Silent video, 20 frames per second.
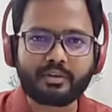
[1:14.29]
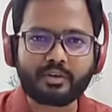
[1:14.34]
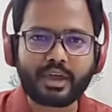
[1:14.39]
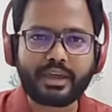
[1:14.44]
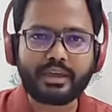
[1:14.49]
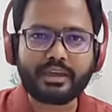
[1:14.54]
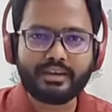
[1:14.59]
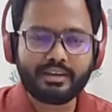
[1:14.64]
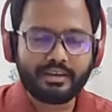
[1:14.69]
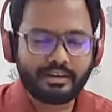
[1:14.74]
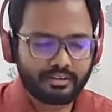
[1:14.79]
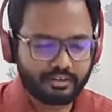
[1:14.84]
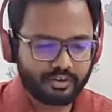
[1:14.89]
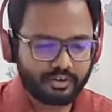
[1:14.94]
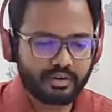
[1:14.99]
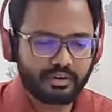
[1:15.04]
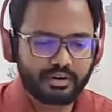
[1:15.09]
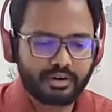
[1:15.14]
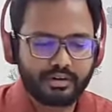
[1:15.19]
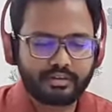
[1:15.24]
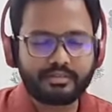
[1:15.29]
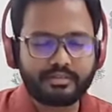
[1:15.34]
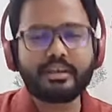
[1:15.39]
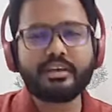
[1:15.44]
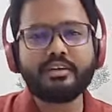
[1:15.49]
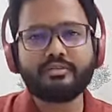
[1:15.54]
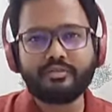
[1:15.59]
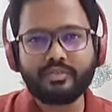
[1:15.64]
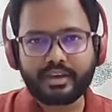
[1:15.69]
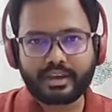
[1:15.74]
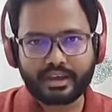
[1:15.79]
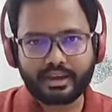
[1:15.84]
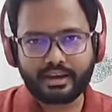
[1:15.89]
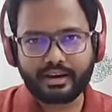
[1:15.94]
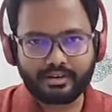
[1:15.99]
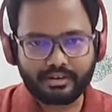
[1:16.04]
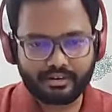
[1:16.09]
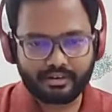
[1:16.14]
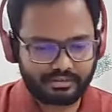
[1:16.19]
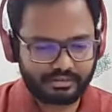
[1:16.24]
Okay, we'll uh, see if we can
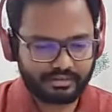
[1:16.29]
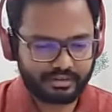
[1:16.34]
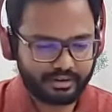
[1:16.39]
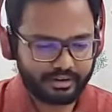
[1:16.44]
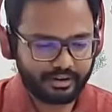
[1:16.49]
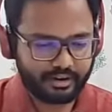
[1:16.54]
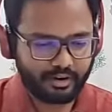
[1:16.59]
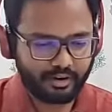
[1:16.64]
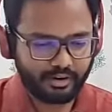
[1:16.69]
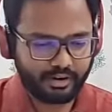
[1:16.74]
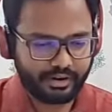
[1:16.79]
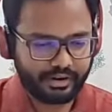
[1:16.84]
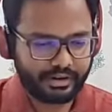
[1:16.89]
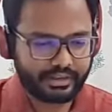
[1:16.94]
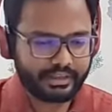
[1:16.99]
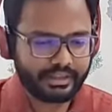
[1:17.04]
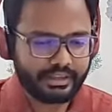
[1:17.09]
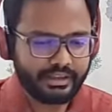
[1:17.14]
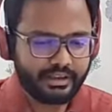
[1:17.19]
address that accordingly.